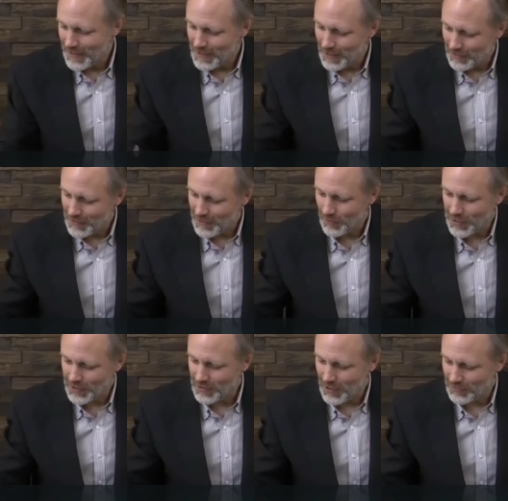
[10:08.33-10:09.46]
The other right. thing I
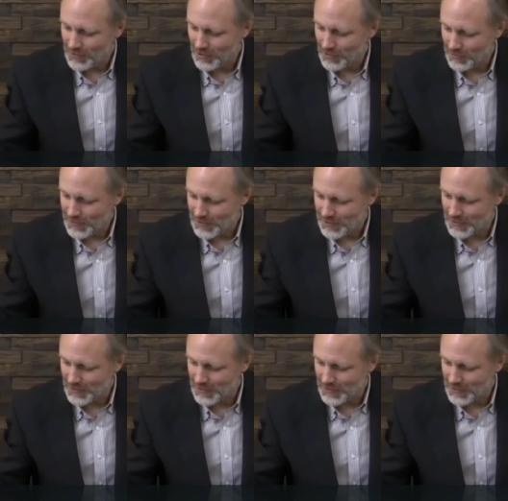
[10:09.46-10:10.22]
wanted to note too is